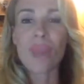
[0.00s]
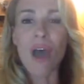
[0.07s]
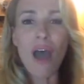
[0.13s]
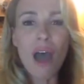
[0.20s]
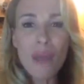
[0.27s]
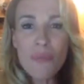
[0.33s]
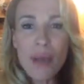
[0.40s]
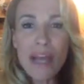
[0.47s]

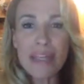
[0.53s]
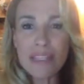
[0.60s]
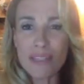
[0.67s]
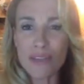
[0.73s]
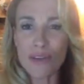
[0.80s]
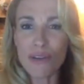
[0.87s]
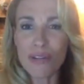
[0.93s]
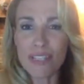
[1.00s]
I buy
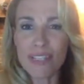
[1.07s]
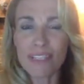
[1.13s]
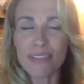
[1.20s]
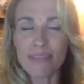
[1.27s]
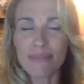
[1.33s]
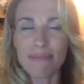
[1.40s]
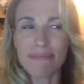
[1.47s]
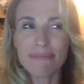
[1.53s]
socks
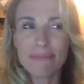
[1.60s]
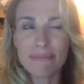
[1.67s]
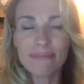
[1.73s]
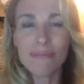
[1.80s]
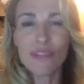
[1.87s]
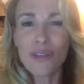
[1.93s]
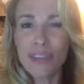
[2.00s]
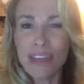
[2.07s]

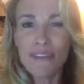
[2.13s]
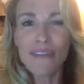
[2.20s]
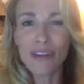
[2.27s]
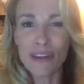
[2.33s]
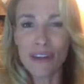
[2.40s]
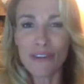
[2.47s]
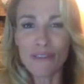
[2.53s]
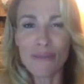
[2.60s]
not that
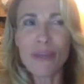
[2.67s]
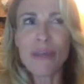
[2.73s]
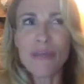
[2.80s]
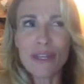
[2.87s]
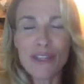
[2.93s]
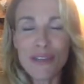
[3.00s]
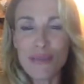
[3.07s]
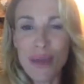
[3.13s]
very often.
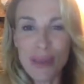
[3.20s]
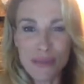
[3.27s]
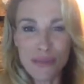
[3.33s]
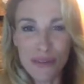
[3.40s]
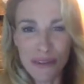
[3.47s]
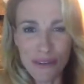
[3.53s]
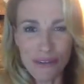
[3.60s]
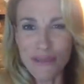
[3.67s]
Maybe I should buy them
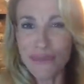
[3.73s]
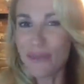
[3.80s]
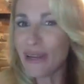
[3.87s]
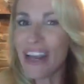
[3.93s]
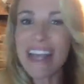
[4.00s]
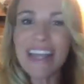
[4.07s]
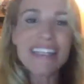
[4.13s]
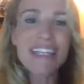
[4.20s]
more often,
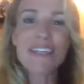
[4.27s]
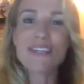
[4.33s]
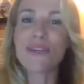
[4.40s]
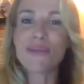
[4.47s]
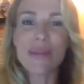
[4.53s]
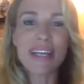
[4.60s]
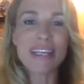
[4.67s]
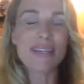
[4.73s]
but I actually
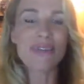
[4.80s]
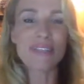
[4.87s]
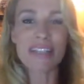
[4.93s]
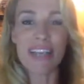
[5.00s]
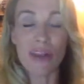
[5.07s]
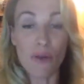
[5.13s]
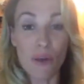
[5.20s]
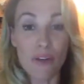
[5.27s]
don't buy socks
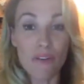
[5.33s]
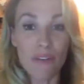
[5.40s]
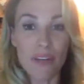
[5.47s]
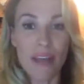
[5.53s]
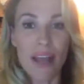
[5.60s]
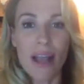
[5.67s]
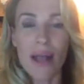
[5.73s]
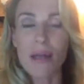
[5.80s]
that
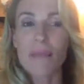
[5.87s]
often.